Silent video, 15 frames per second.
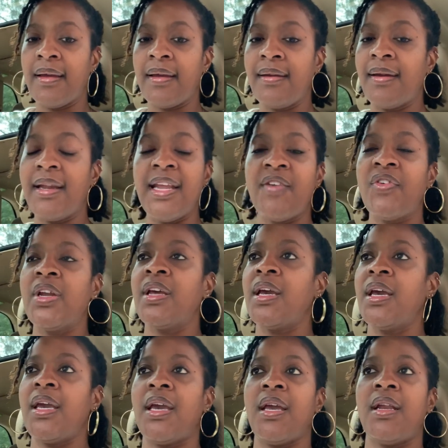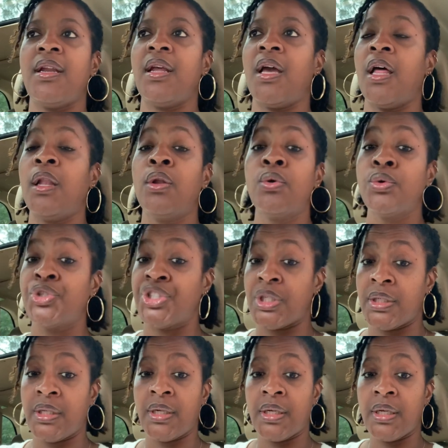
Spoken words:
You're living in illusion.